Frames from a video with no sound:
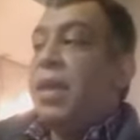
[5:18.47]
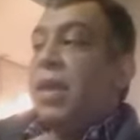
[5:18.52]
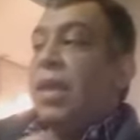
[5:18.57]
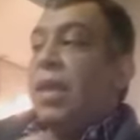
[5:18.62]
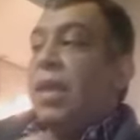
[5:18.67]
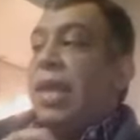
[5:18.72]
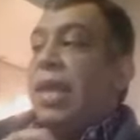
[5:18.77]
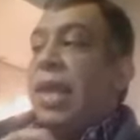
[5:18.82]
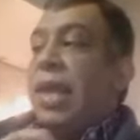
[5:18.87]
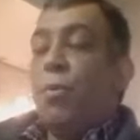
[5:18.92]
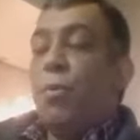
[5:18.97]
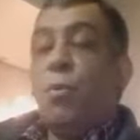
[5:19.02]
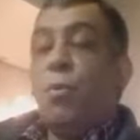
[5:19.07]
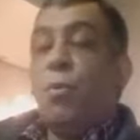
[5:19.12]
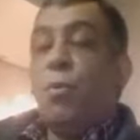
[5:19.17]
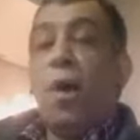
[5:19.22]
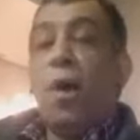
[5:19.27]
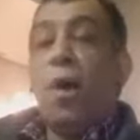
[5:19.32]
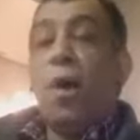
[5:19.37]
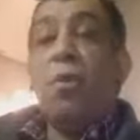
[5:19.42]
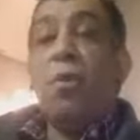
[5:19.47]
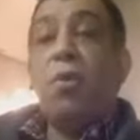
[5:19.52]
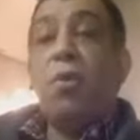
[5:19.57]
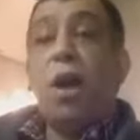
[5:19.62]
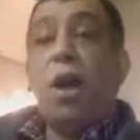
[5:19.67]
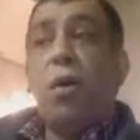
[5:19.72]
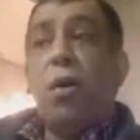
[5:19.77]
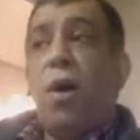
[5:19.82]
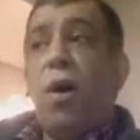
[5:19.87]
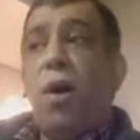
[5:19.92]
It won't go
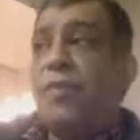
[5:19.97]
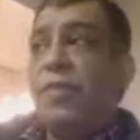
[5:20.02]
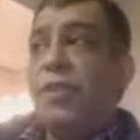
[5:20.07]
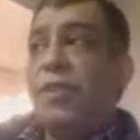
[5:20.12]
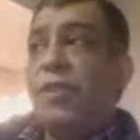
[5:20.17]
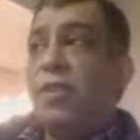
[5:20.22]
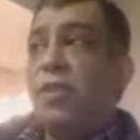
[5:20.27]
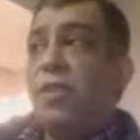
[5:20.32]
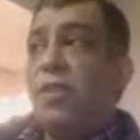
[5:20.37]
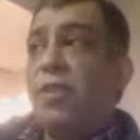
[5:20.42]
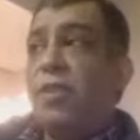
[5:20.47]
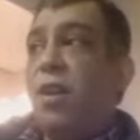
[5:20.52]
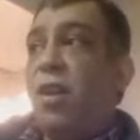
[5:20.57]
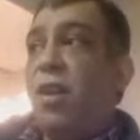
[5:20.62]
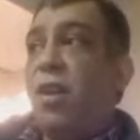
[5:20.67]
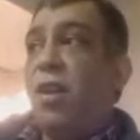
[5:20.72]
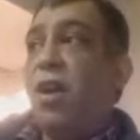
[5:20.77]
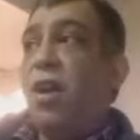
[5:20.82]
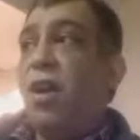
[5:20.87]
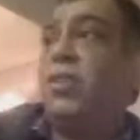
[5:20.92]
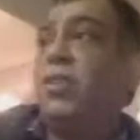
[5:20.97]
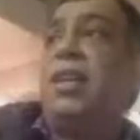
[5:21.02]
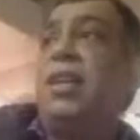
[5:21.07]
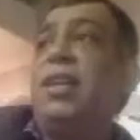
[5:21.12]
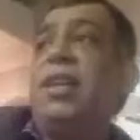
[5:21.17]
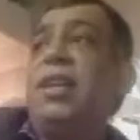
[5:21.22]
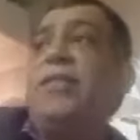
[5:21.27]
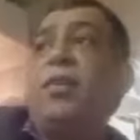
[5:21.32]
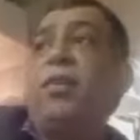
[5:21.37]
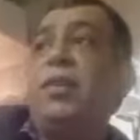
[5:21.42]
off. It's not like I want you to
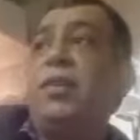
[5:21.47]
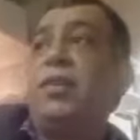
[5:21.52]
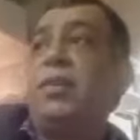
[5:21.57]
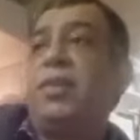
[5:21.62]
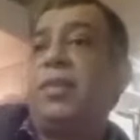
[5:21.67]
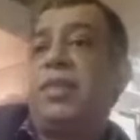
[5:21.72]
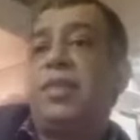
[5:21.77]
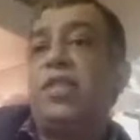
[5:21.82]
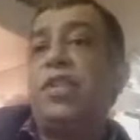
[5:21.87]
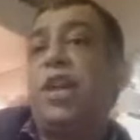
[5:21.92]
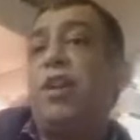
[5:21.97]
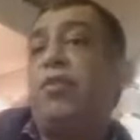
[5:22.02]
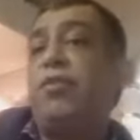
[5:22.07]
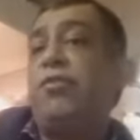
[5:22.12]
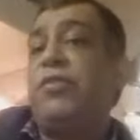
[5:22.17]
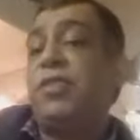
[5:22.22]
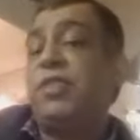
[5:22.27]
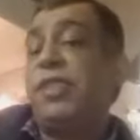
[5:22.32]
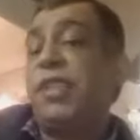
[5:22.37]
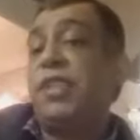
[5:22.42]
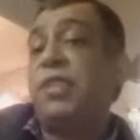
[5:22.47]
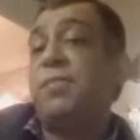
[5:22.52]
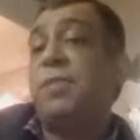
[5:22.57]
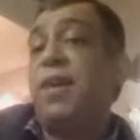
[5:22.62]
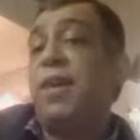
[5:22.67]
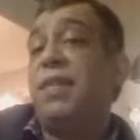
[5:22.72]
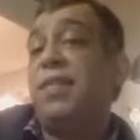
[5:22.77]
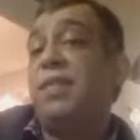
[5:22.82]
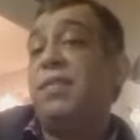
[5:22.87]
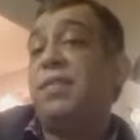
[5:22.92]
leave it on the shelf for 6
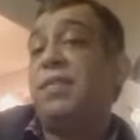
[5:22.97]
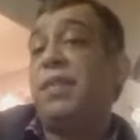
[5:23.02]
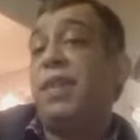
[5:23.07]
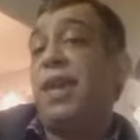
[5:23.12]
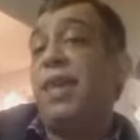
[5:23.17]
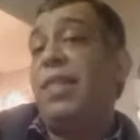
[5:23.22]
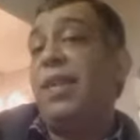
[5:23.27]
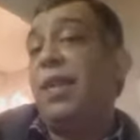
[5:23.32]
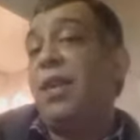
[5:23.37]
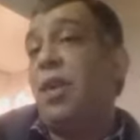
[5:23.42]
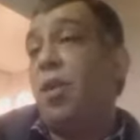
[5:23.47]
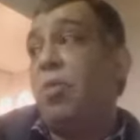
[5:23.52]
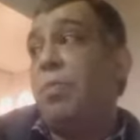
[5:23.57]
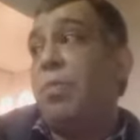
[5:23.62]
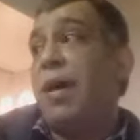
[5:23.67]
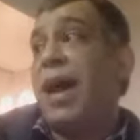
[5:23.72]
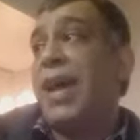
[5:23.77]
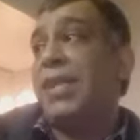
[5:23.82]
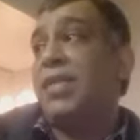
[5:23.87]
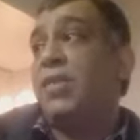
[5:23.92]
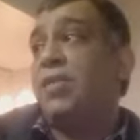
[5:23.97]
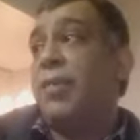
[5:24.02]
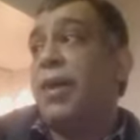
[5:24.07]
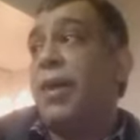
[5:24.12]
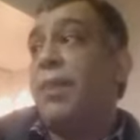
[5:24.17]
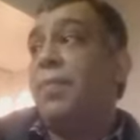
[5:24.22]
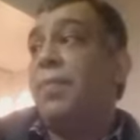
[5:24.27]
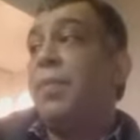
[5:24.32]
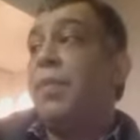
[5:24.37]
months and go back to it.